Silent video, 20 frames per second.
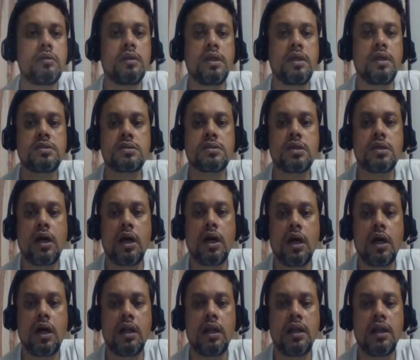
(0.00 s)
this
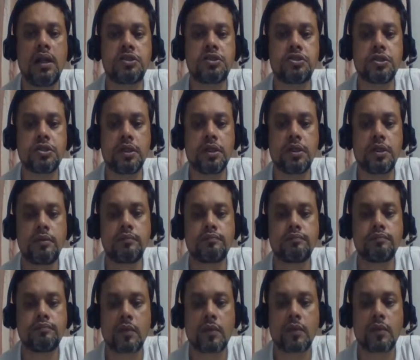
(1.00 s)
lecture.
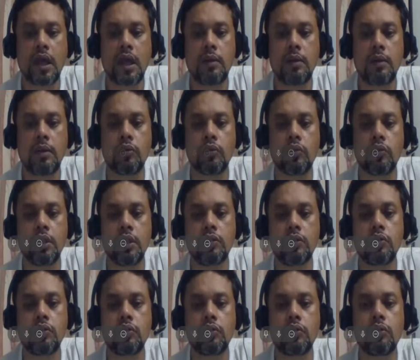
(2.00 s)
I'm
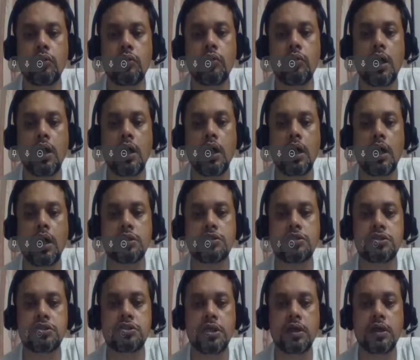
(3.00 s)
going to
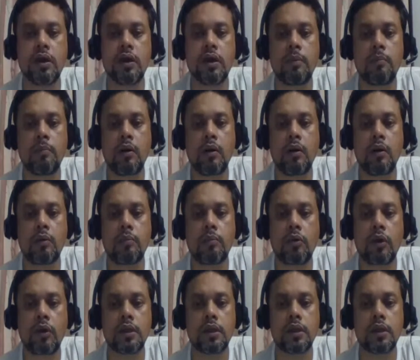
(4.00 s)
share a
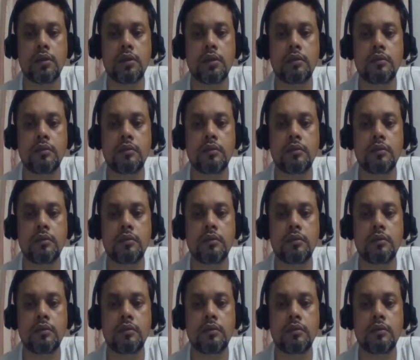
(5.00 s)
PowerPoint.